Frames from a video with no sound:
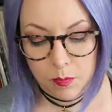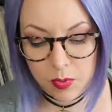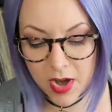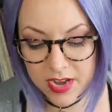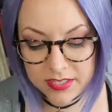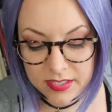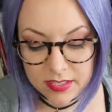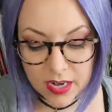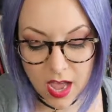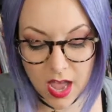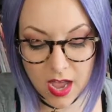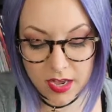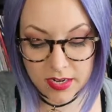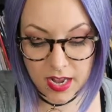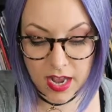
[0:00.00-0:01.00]
pressed
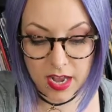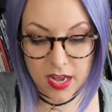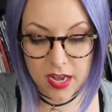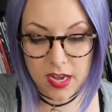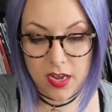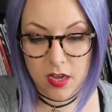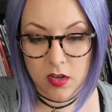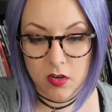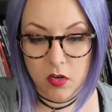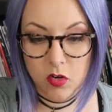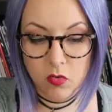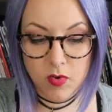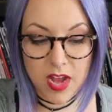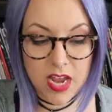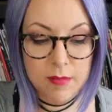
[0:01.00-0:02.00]
on a
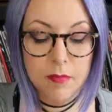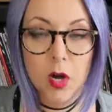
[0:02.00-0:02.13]
gray